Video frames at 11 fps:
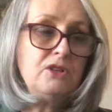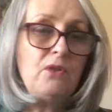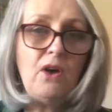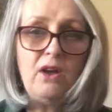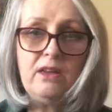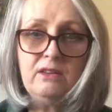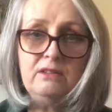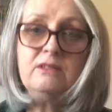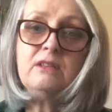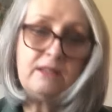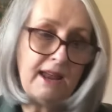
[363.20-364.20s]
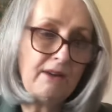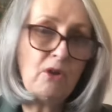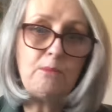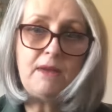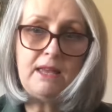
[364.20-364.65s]
that I could carry
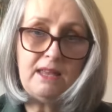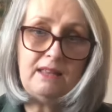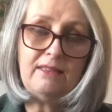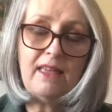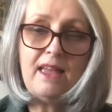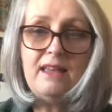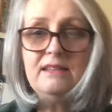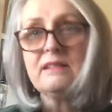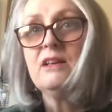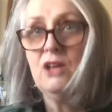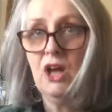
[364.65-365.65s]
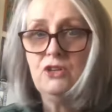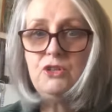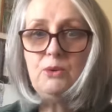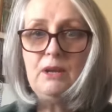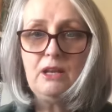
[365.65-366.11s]
on making these and
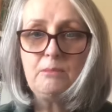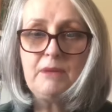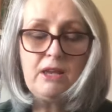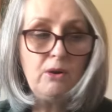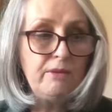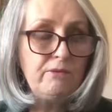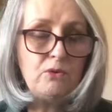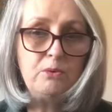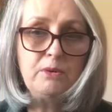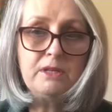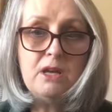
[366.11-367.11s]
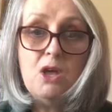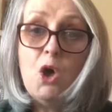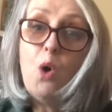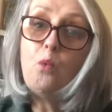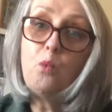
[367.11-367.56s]
do a little bit going forward.
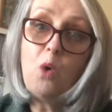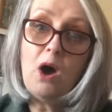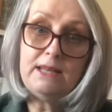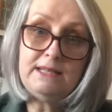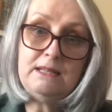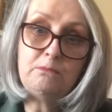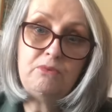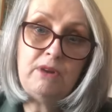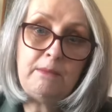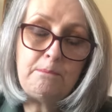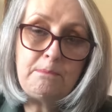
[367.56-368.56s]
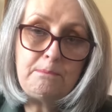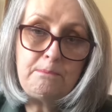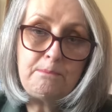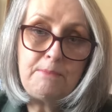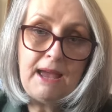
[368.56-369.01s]
What I didn't bring
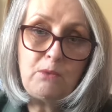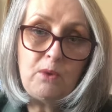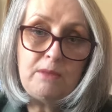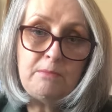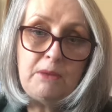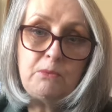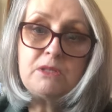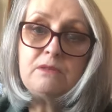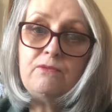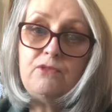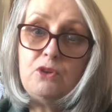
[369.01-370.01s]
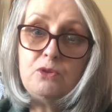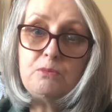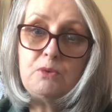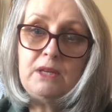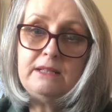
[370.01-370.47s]
back with me was some
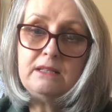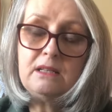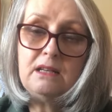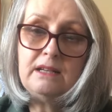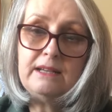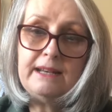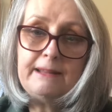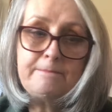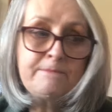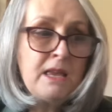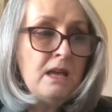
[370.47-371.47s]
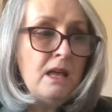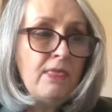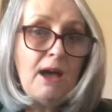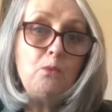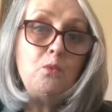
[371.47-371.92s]
fusible interlining.
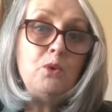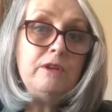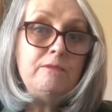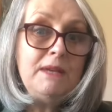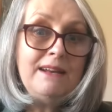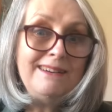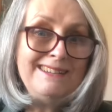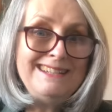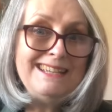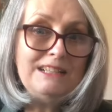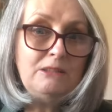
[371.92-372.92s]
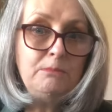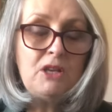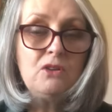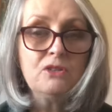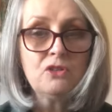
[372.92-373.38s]
That would have been ideal
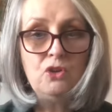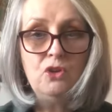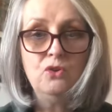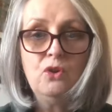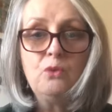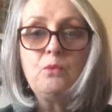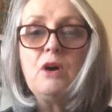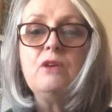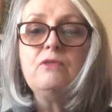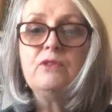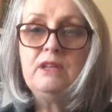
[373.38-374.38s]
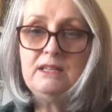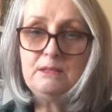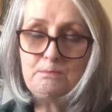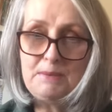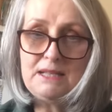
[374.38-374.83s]
because non-woven is
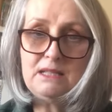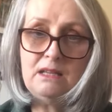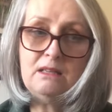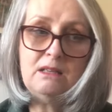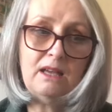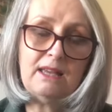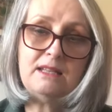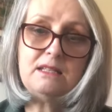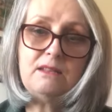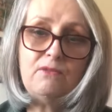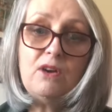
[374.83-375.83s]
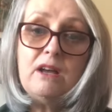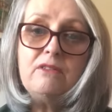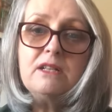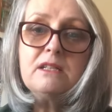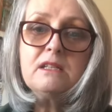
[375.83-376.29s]
better against the
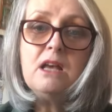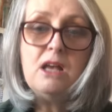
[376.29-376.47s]
virus.